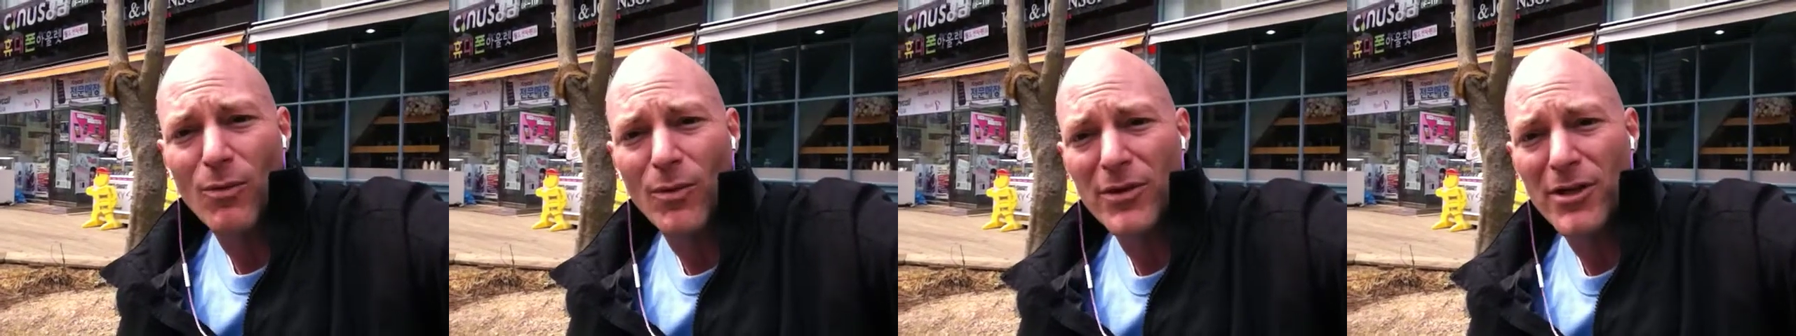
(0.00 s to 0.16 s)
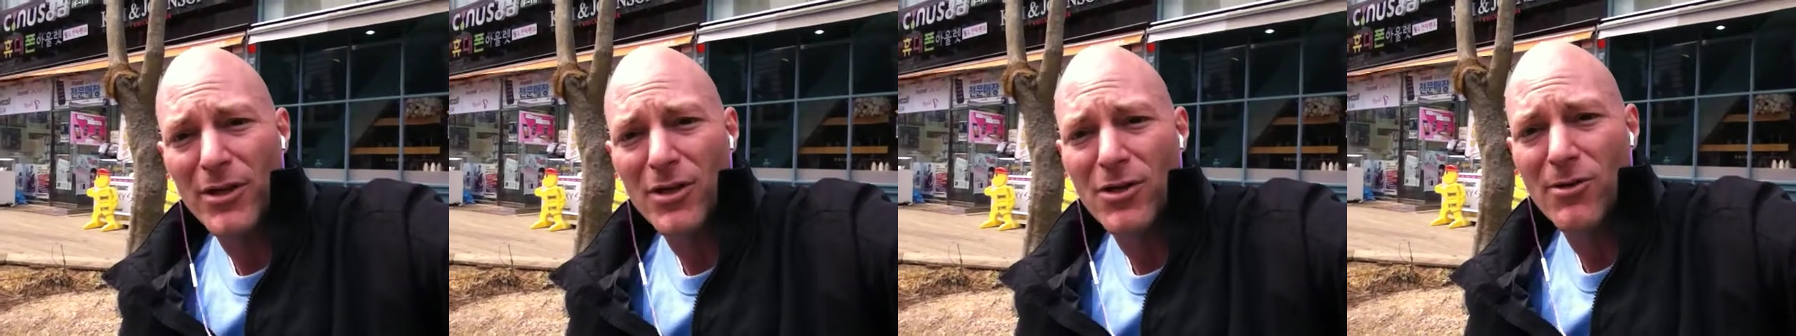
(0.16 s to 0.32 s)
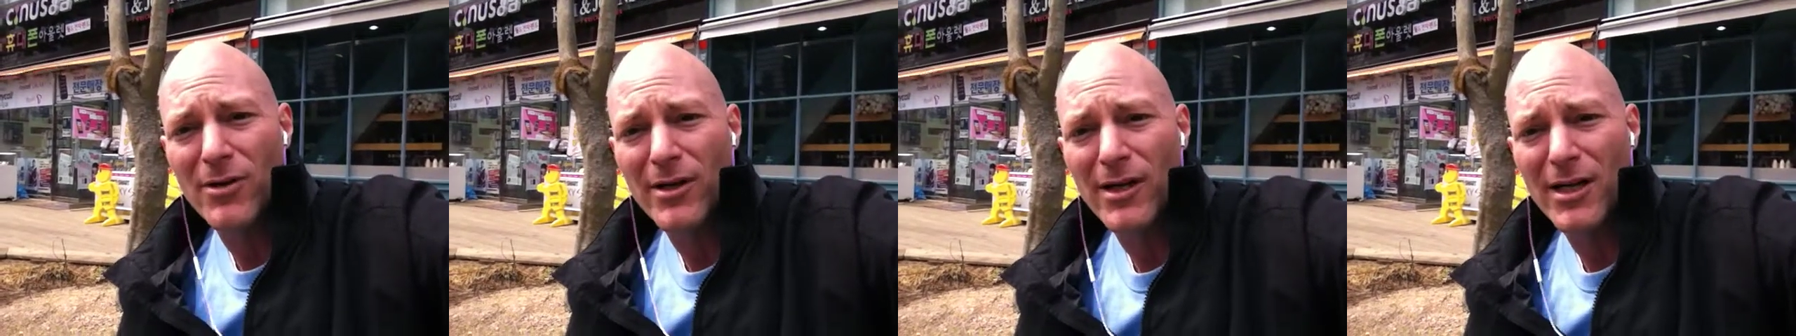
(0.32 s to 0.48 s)
What
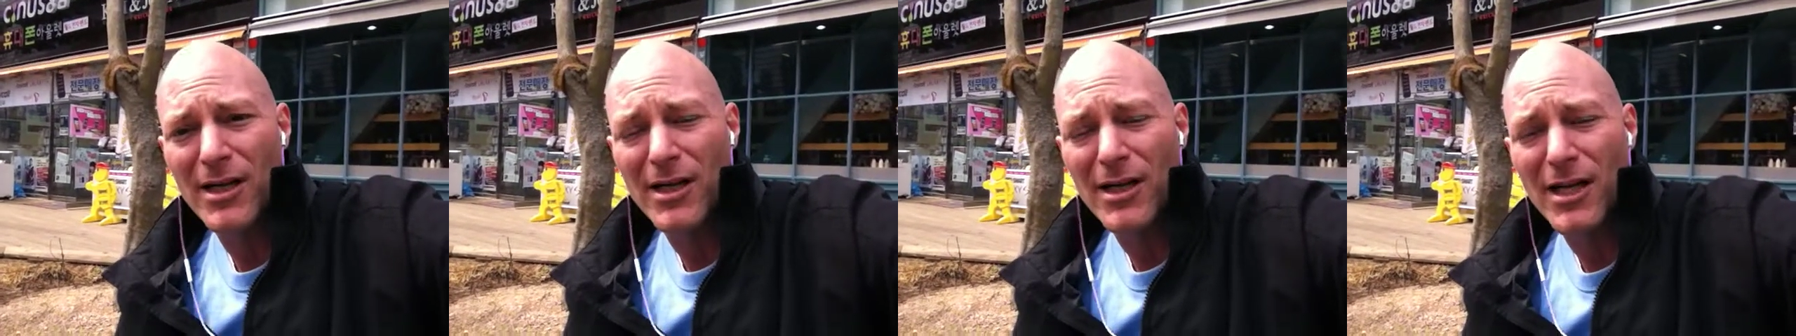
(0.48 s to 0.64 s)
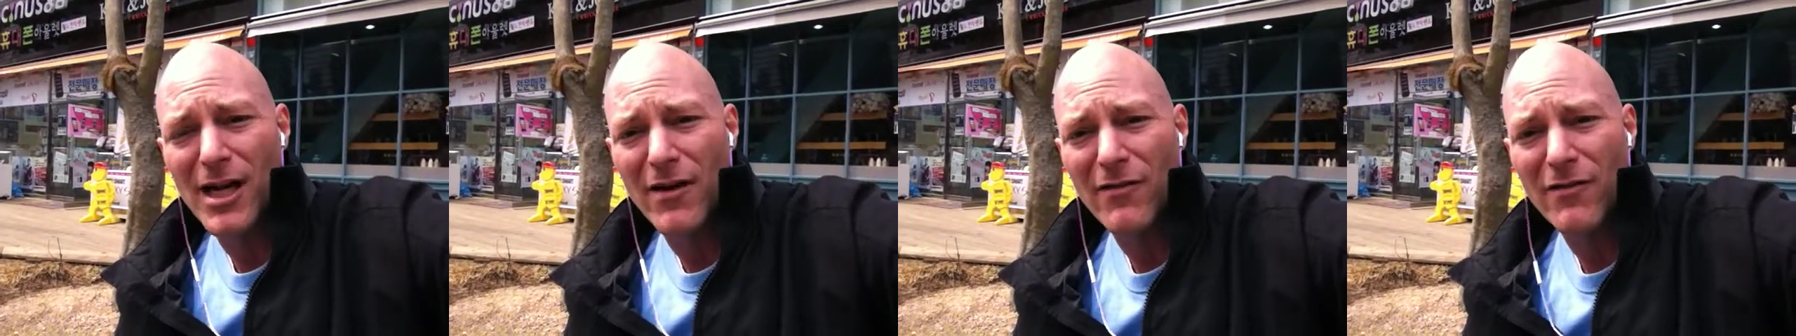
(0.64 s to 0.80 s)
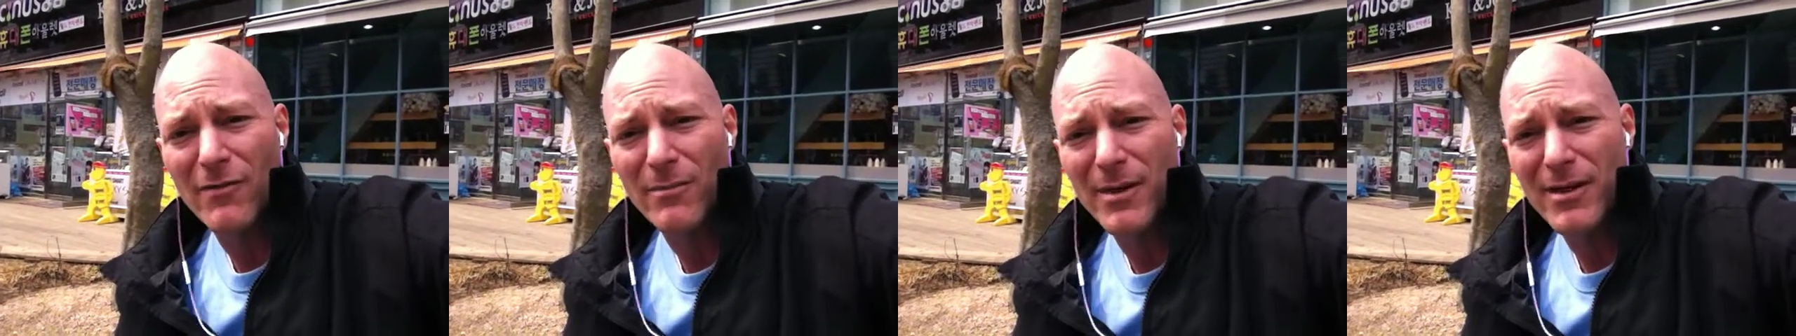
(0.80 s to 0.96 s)
the Korean
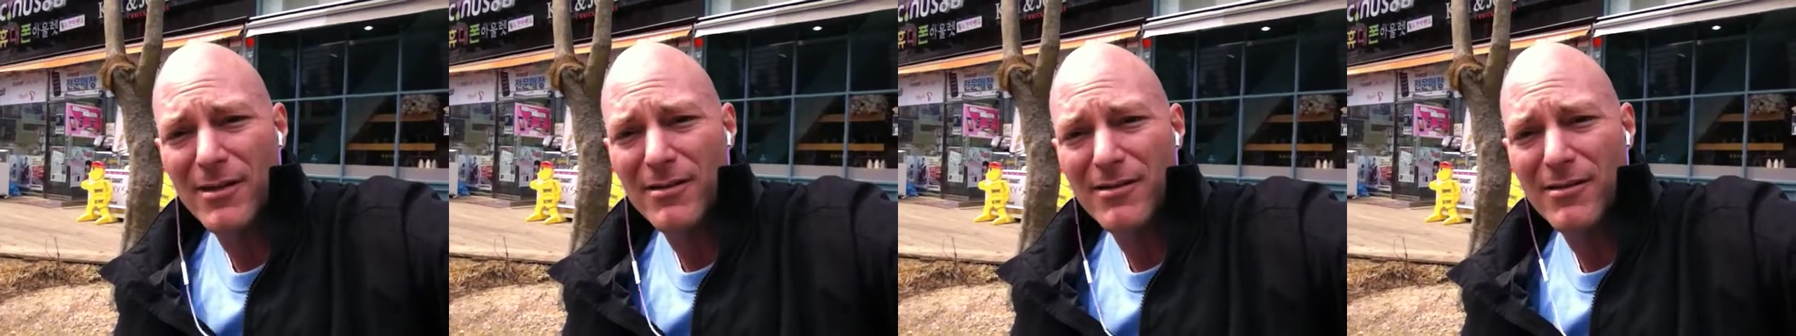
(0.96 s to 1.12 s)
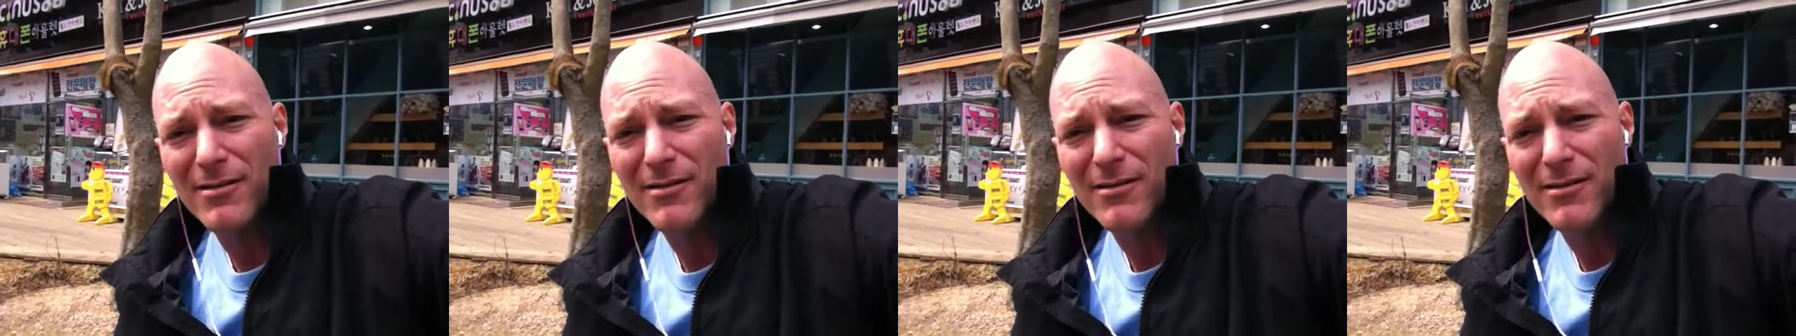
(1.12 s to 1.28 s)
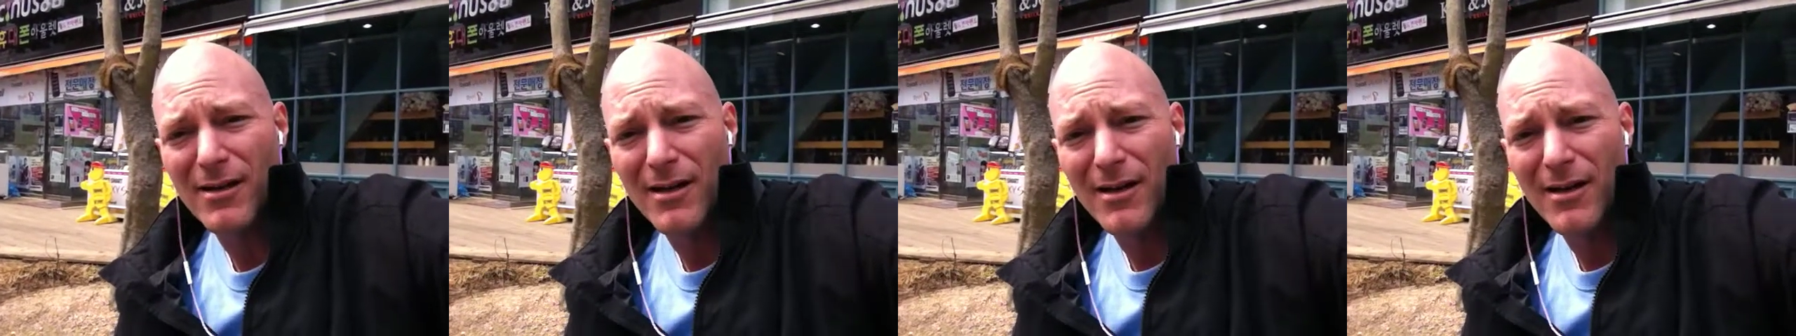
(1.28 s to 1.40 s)
government